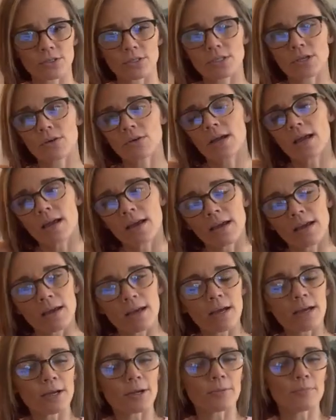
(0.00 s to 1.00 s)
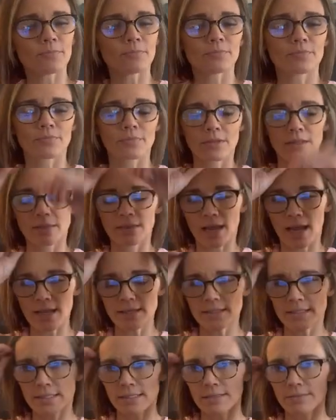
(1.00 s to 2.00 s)
So um,
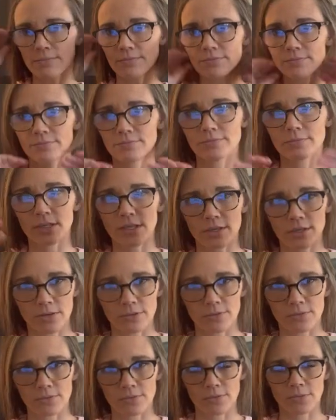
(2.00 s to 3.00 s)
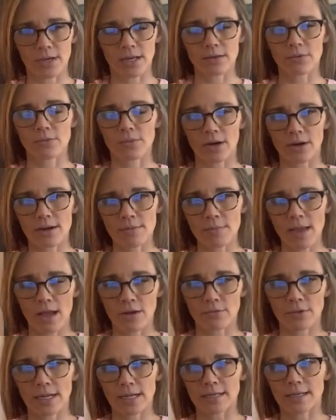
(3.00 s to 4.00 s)
that's, you know, what where I'm at
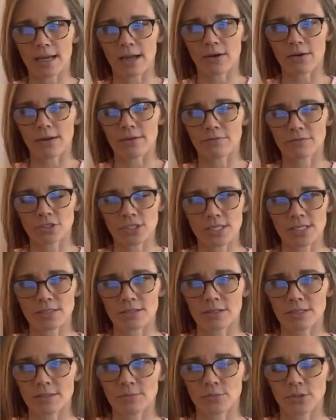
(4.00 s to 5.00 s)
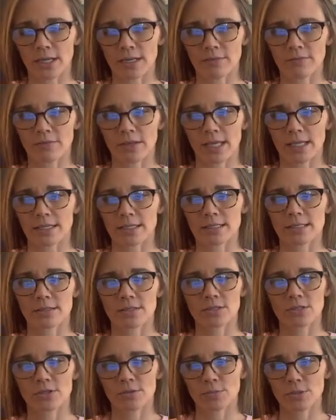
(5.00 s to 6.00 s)
right now. I've just started brain phase,
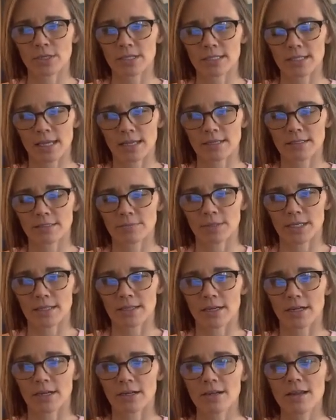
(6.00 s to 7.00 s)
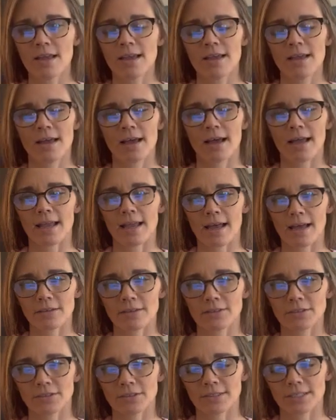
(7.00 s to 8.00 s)
super excited to be there. I had a
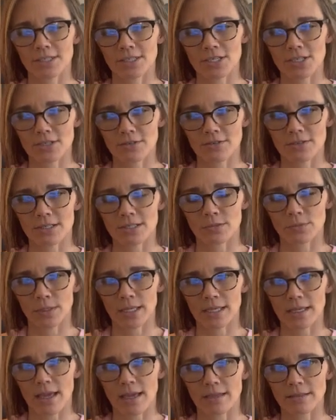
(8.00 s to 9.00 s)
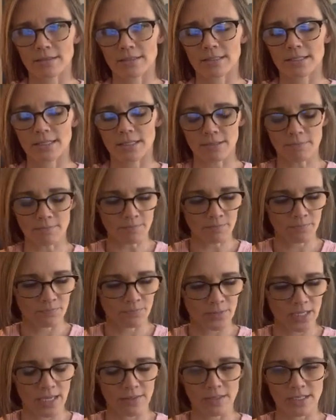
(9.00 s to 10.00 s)
little issue this weekend,
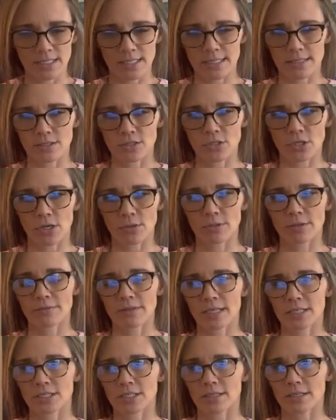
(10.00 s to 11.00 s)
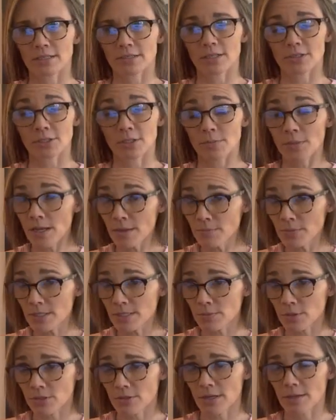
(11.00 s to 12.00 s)
and this is no reflection on Dr. Pompa's
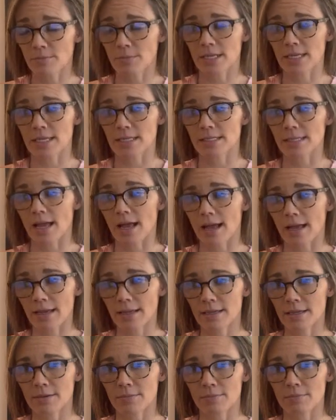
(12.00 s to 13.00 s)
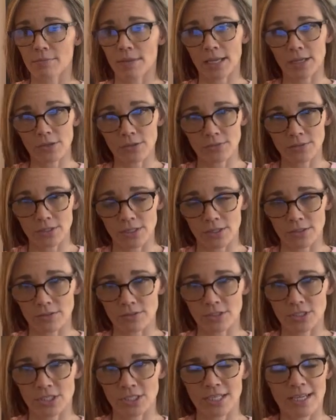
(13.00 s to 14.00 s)
program because I am my own
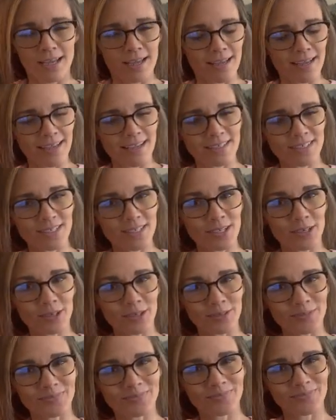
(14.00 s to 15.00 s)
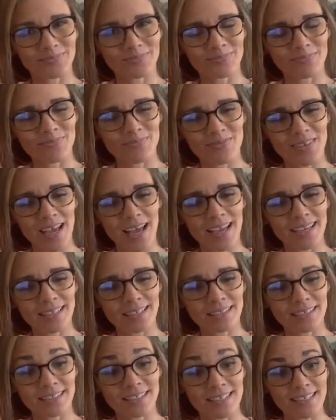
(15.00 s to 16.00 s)
coach. And so I get
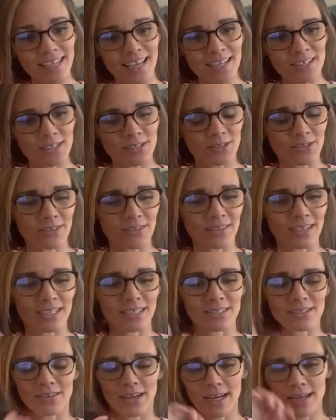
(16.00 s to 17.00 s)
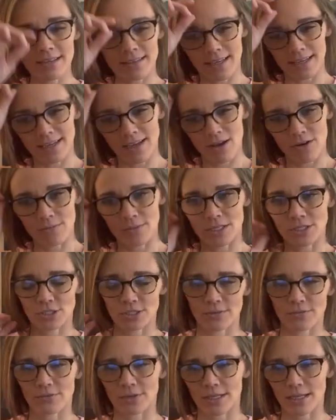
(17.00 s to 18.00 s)
to decide certain things, right? Like how much
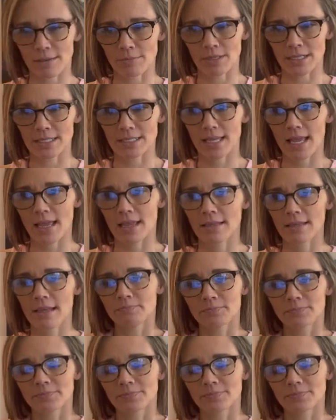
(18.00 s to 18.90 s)
of what I'm going to take.